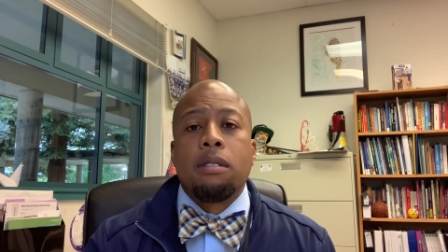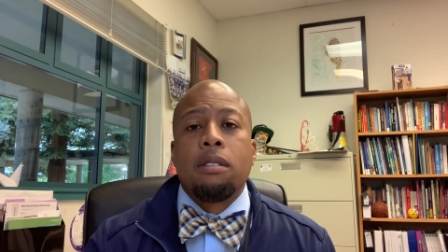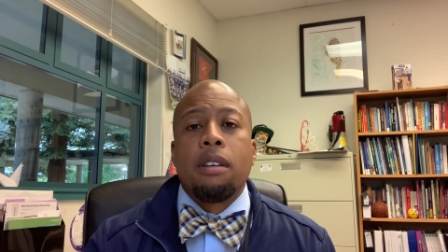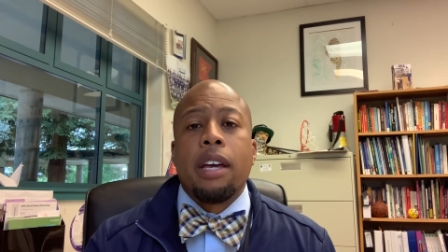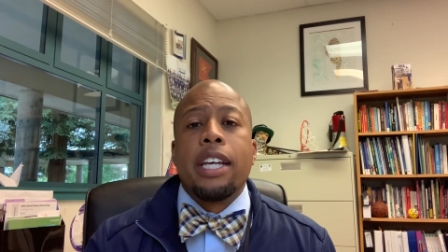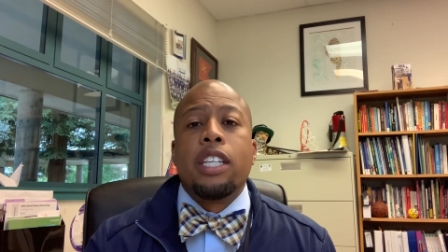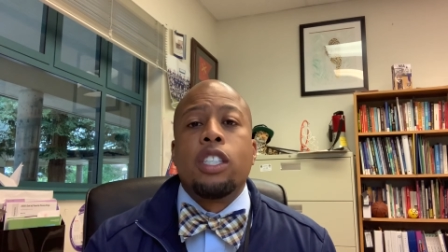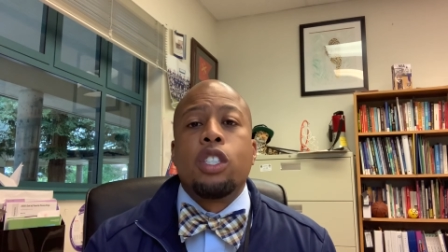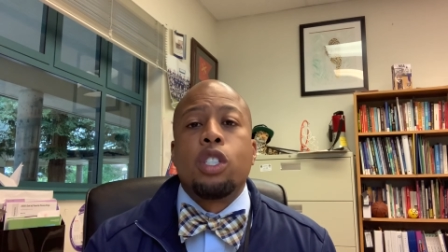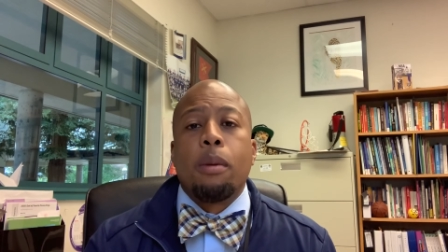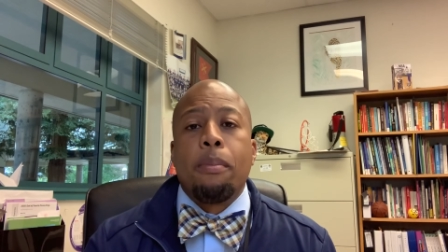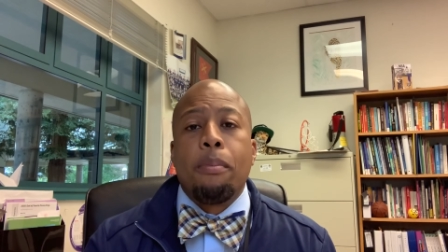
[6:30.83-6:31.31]
and
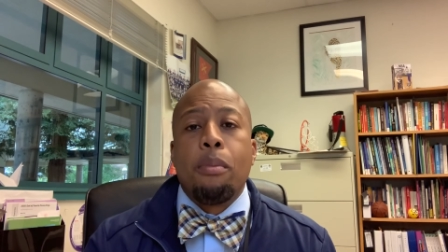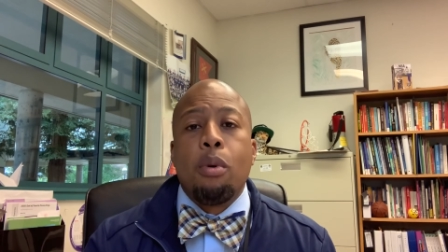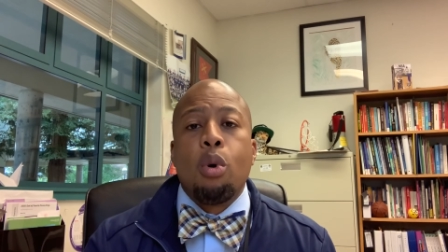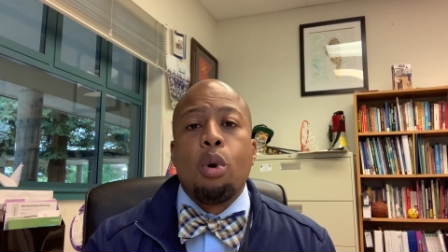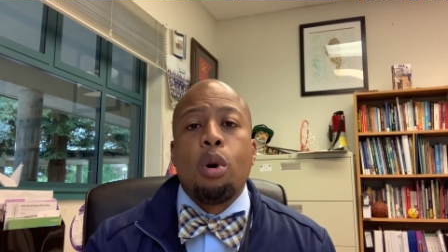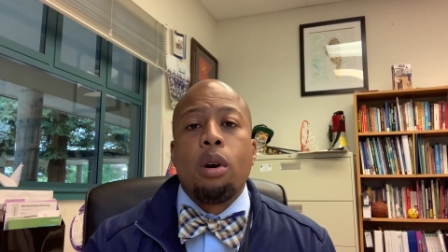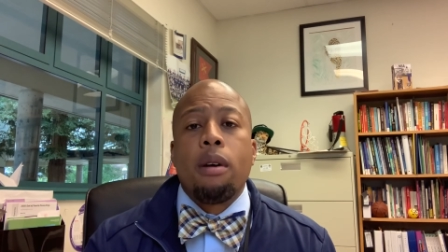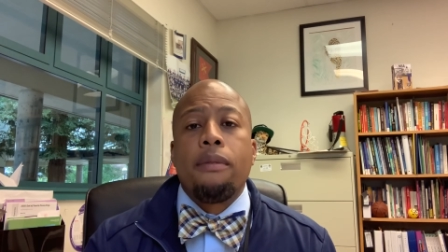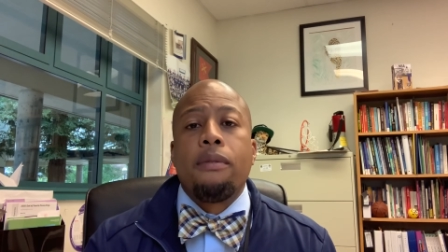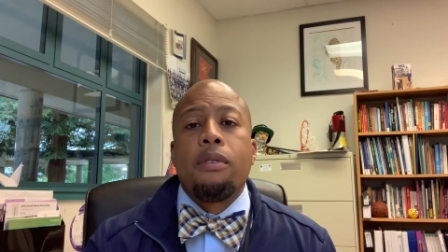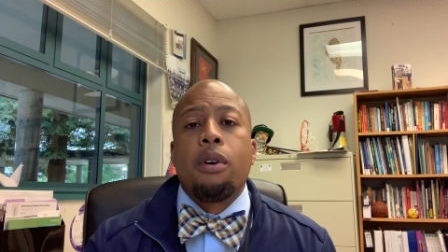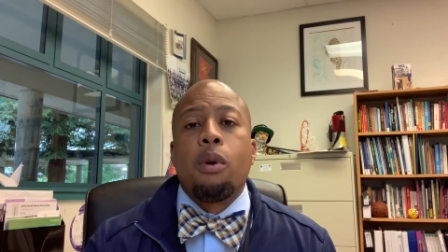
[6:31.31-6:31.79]

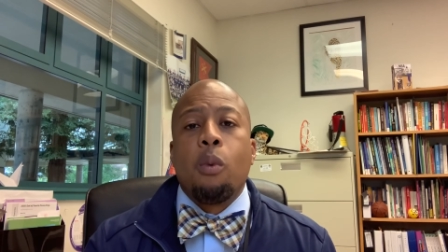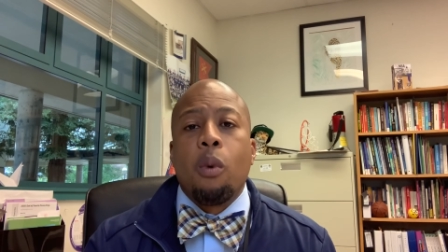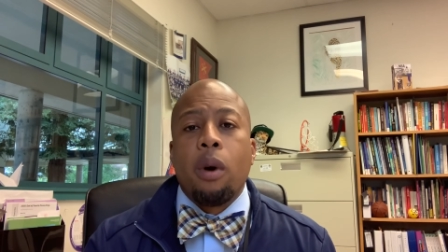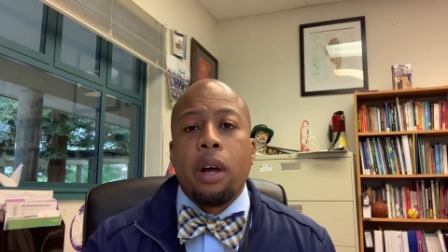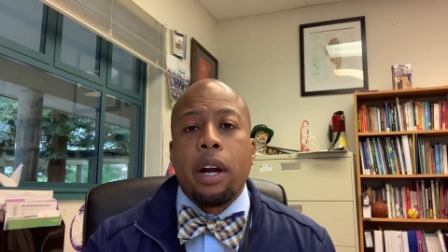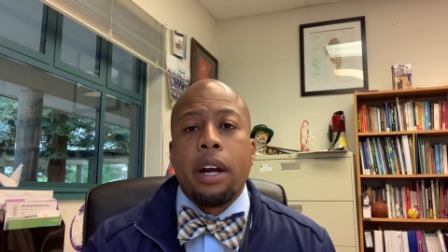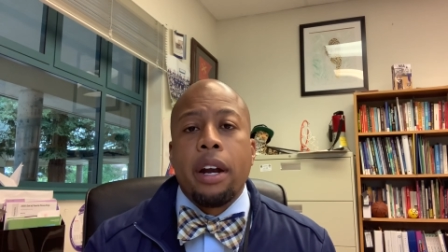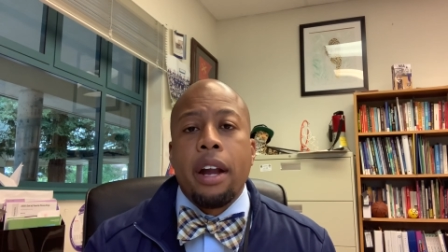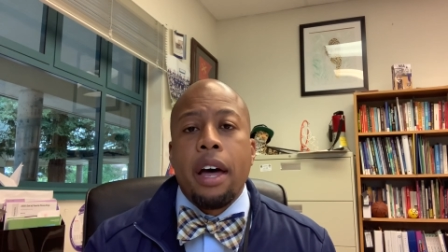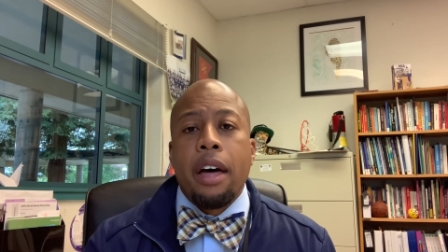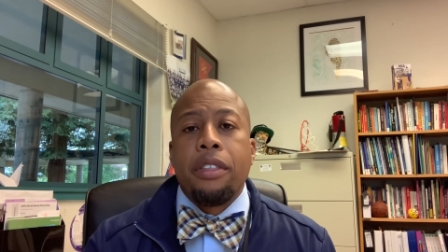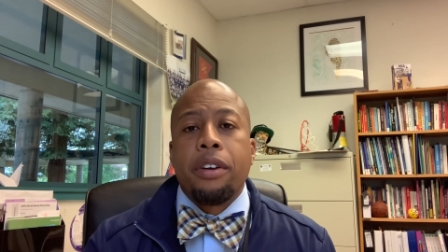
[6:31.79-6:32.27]
support for one
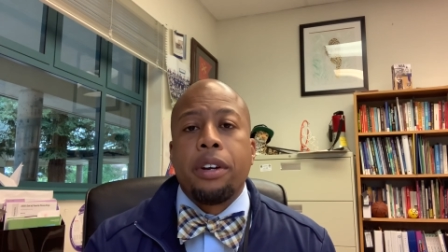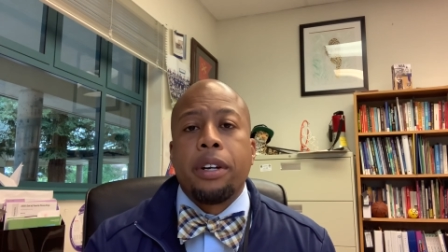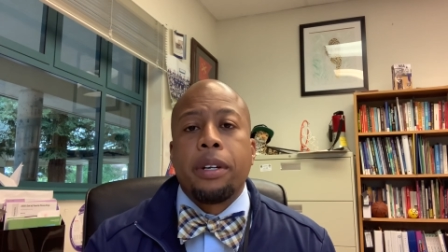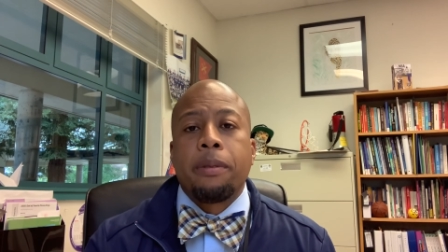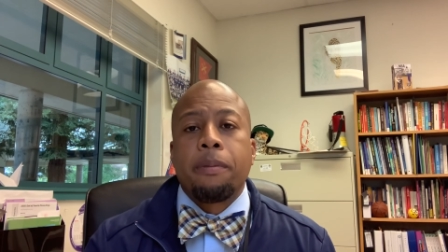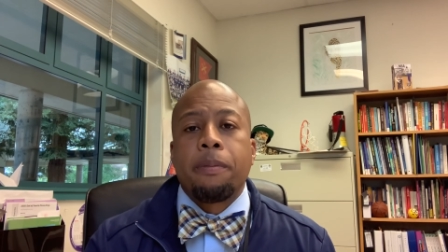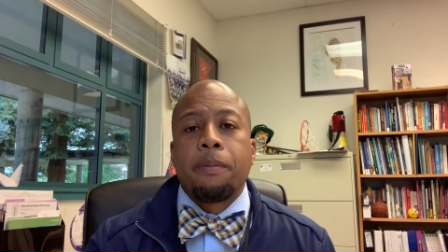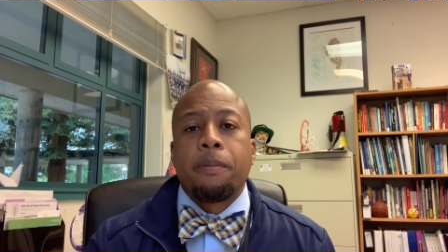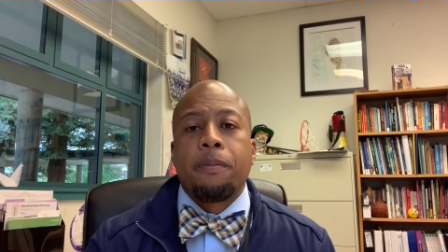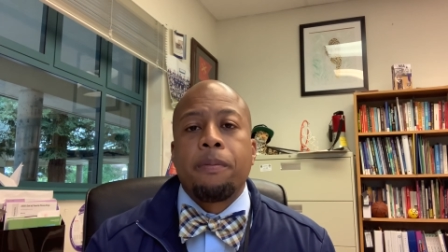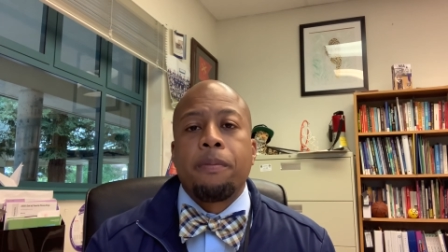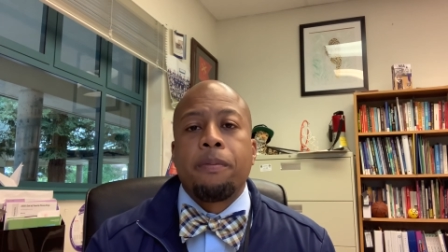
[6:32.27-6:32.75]
another.
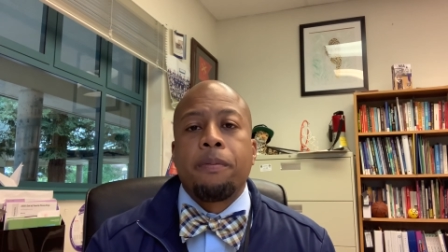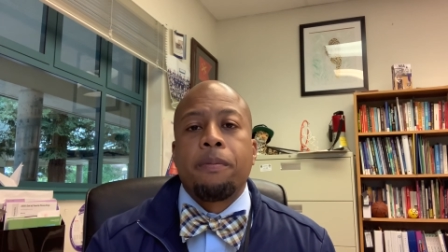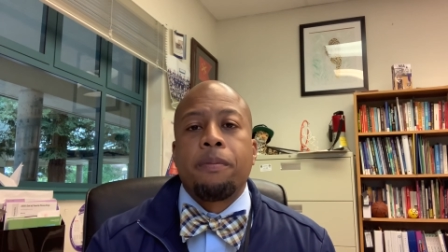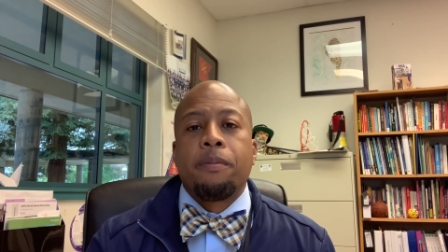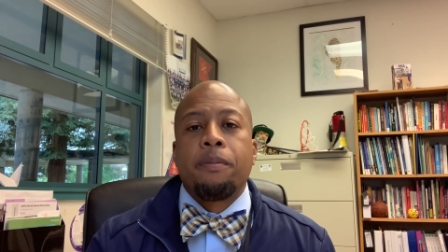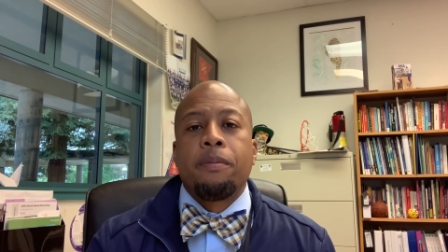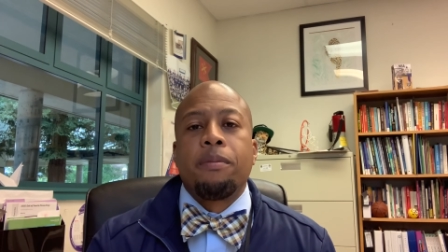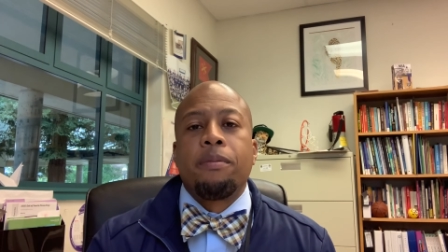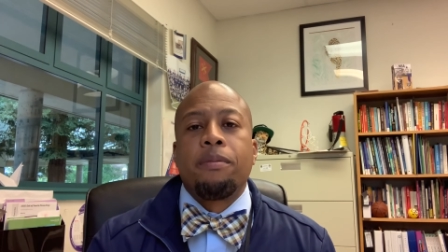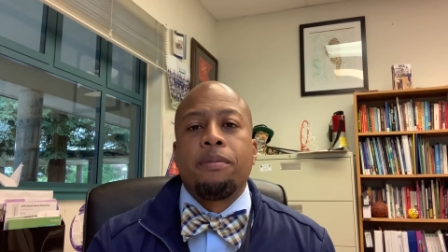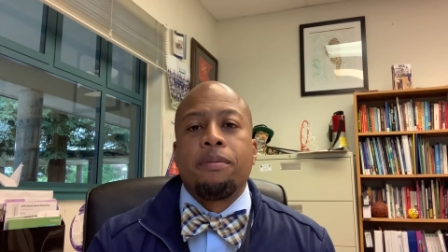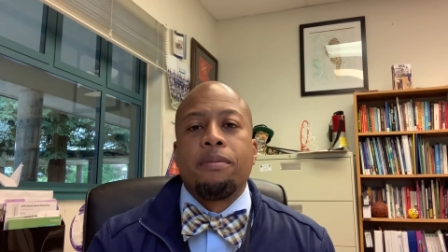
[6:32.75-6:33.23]

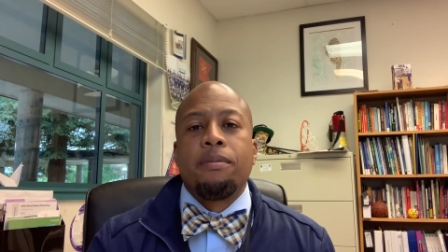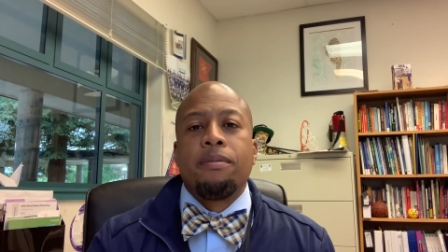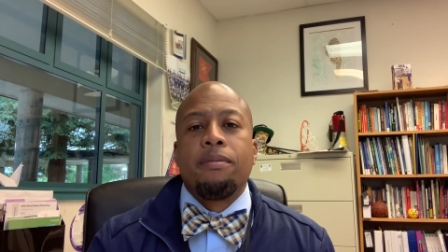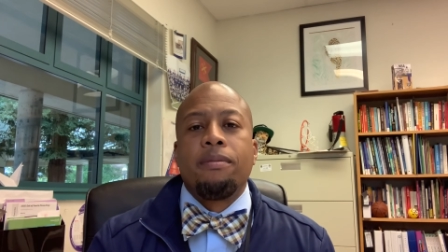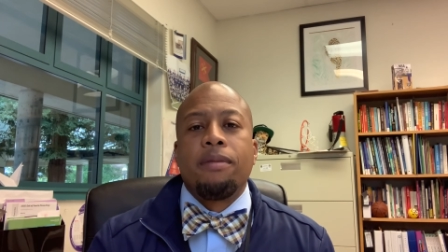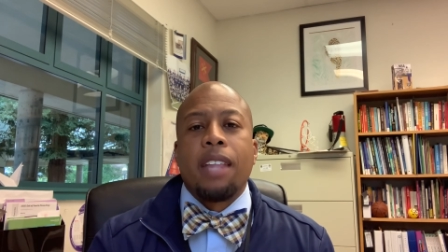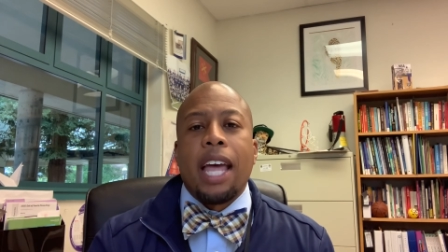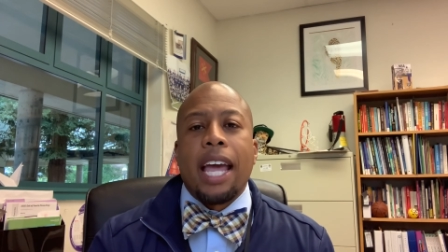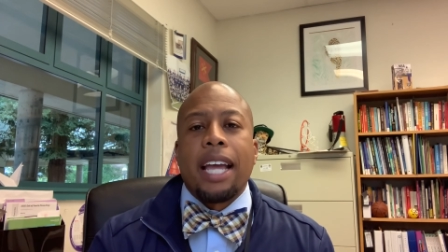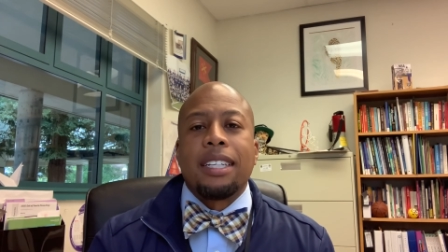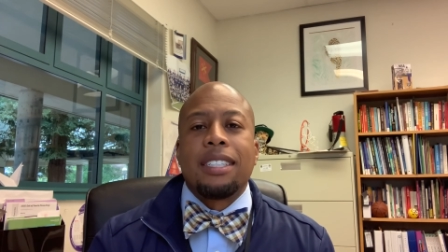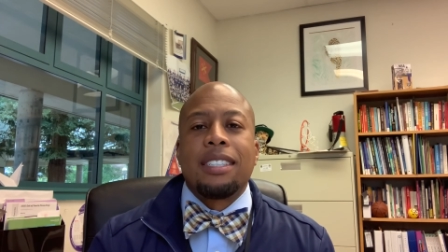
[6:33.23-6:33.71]

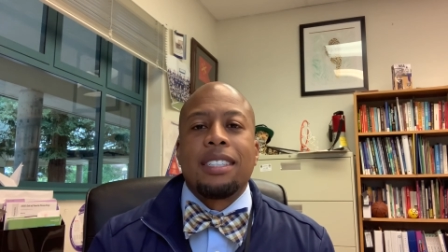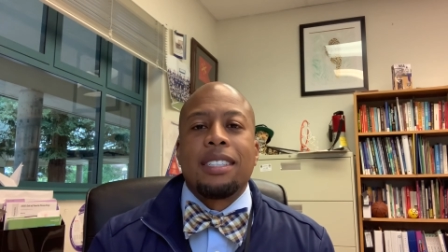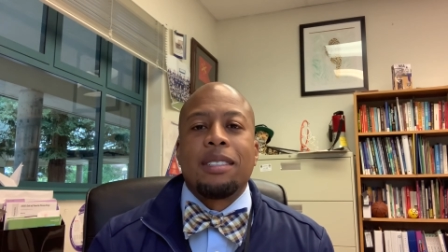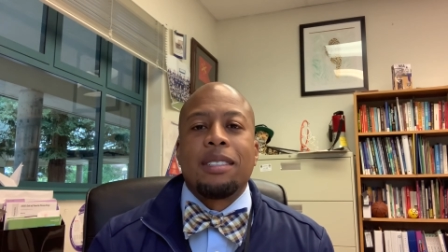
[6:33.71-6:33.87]
Thanks.